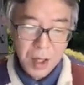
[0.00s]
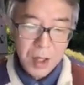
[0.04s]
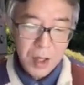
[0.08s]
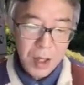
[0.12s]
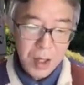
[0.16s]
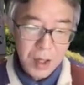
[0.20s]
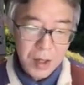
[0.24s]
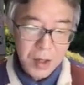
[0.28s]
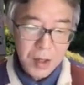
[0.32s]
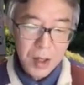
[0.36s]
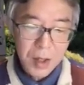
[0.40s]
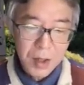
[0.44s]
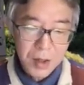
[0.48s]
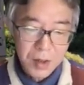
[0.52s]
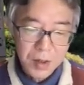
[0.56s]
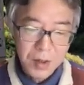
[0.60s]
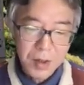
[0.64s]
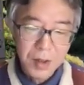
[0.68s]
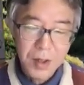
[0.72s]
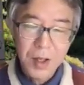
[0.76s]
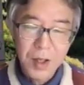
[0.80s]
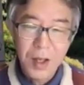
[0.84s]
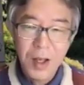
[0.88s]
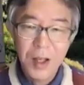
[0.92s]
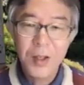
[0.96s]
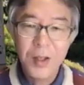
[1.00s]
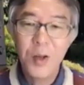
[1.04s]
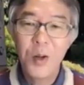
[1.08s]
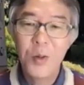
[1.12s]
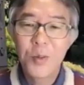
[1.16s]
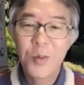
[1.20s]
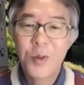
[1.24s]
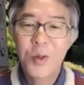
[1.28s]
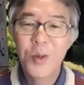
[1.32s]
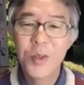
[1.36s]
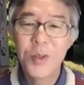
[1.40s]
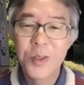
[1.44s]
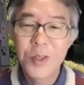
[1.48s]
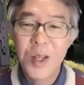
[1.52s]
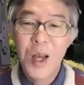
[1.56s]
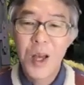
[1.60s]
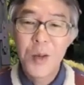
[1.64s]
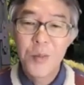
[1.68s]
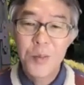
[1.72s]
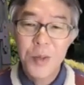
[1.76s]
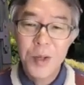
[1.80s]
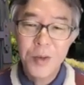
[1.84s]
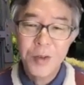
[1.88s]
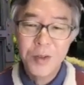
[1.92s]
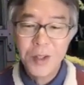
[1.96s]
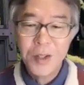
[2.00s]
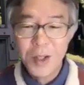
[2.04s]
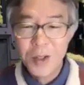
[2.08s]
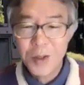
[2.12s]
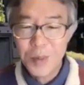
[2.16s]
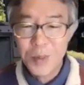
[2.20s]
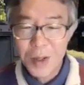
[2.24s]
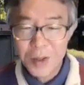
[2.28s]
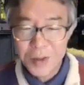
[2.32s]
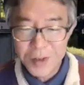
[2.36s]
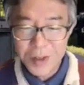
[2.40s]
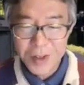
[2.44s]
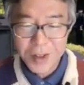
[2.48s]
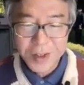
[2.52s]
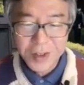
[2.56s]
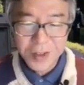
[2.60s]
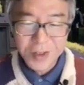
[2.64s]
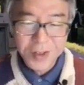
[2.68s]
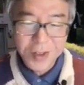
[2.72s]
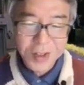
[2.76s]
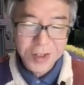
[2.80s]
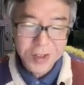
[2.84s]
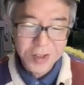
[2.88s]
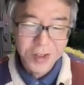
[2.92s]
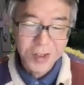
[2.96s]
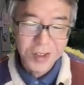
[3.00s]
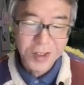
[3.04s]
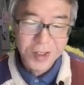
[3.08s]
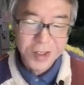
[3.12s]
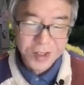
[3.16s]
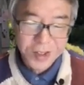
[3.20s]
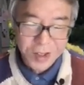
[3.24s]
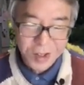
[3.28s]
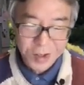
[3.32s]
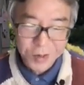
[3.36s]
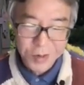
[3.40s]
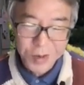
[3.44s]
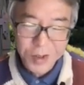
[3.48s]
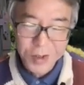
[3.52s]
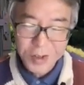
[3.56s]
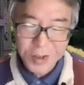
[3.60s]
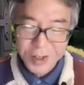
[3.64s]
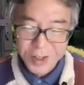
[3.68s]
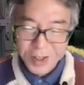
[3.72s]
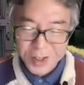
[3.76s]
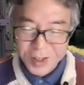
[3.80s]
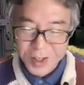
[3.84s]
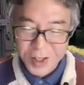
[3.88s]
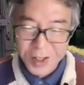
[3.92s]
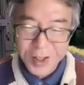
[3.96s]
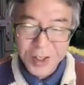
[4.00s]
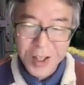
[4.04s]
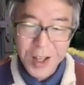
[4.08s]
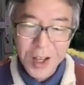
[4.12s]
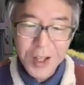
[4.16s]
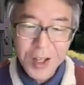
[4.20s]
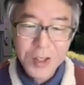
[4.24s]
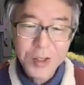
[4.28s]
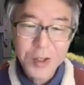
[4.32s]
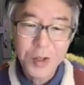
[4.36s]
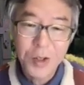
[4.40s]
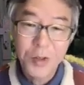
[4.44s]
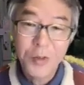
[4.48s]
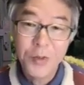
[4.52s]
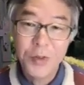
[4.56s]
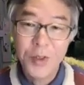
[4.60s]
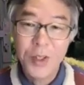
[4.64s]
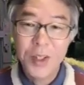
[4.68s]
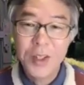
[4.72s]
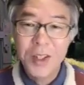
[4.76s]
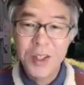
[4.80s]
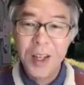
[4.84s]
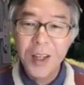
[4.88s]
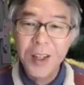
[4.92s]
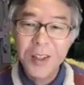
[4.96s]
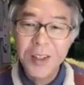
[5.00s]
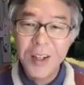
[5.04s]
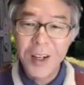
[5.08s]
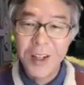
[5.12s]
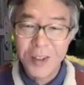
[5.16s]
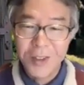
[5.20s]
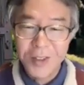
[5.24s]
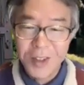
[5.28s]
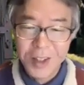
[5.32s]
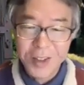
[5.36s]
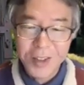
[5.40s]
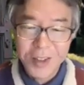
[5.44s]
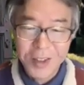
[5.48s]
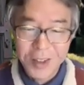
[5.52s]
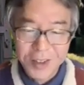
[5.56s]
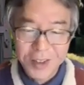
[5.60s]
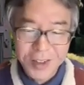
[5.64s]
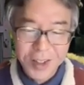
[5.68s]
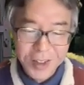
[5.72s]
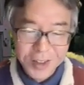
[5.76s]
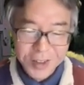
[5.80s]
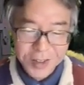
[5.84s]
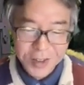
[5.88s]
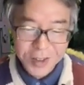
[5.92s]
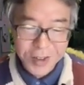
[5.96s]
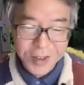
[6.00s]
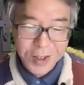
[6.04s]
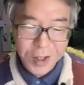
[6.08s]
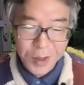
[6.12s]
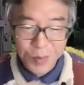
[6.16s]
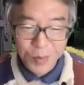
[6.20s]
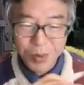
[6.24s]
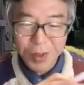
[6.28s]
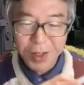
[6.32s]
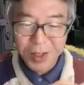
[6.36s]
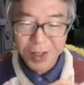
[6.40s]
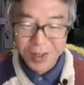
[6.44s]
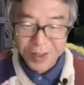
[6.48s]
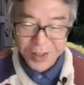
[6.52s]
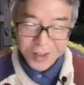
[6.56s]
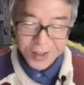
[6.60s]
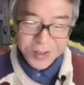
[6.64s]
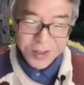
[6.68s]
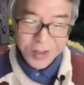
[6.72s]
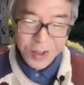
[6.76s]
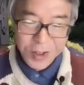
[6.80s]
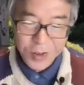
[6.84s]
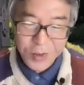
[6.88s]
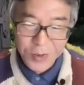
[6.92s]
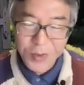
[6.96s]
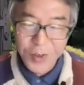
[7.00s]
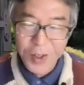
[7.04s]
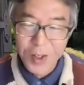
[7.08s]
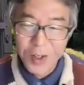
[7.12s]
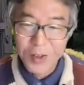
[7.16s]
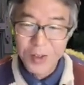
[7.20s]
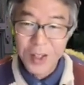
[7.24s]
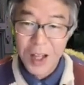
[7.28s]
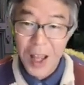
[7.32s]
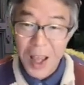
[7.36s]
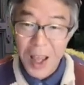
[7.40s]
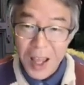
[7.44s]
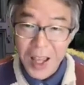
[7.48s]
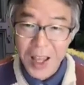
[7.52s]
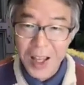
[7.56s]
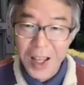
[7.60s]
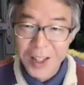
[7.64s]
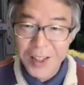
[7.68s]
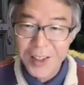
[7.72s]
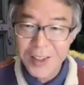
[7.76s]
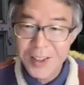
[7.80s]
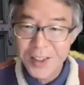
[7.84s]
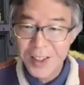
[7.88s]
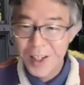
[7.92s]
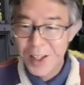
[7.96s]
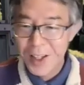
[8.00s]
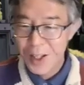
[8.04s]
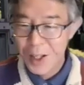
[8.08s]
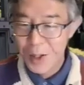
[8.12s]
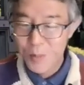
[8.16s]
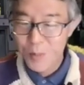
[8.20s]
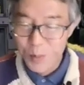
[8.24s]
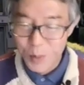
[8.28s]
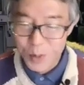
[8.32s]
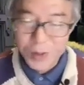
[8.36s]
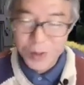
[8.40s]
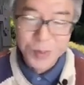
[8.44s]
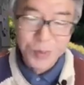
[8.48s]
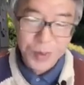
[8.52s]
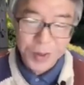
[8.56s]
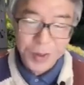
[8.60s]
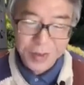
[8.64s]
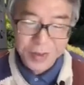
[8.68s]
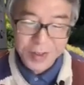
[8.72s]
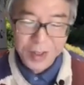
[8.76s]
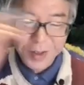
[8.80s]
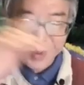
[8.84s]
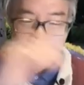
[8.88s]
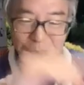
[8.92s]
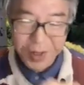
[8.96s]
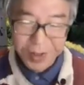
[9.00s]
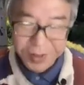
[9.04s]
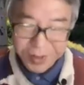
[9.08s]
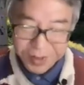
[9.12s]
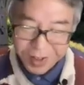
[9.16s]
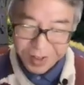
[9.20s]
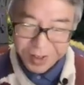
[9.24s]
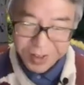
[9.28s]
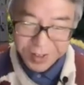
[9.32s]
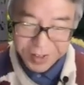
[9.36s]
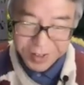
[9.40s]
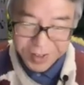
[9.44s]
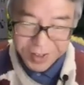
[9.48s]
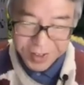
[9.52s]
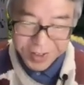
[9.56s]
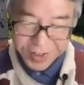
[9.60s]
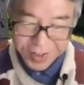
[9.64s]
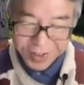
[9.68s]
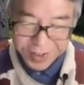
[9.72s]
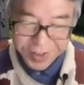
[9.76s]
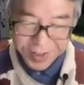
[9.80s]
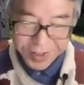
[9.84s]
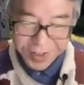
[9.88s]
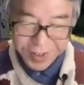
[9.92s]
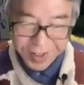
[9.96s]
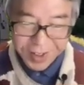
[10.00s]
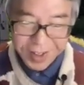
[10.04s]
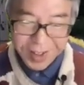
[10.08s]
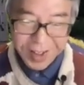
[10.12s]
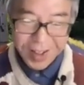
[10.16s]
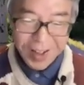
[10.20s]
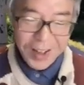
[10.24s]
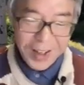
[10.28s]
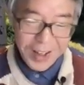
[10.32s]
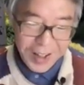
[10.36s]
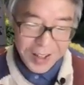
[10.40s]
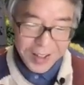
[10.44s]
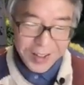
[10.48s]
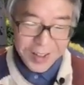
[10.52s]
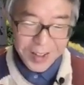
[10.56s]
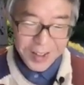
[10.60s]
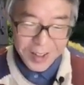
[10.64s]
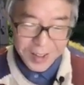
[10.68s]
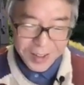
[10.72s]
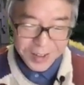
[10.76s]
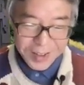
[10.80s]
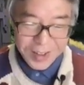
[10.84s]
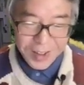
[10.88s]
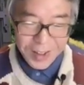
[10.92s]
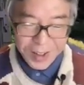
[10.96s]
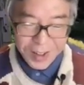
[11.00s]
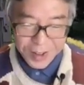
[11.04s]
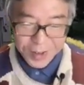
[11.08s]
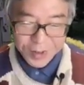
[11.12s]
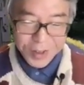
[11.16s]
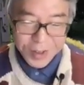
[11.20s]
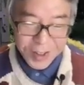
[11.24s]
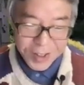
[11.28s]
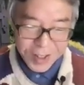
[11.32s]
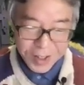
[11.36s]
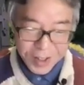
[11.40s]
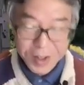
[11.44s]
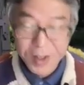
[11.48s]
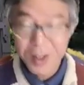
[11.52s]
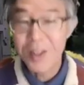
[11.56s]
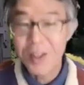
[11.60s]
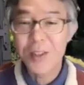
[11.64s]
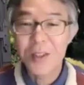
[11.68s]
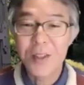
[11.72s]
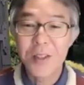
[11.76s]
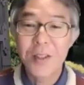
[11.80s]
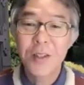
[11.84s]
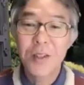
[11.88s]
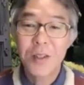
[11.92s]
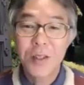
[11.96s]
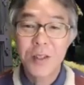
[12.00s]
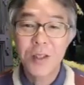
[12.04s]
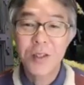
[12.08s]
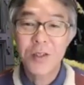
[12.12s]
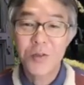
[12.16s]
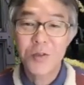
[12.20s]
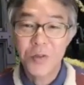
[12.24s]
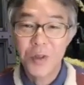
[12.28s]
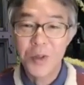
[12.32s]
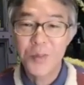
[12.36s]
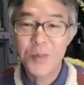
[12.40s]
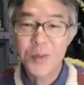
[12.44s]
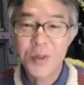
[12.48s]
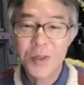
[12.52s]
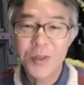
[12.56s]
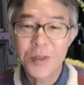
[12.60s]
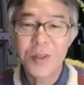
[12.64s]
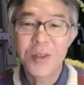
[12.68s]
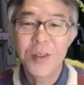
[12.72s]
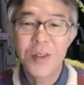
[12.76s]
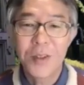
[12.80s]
And of course, periodic boundary condition is not realistic. So if we take ionic conductor, apply electric field, and impose periodic boundary condition, and then we get this description.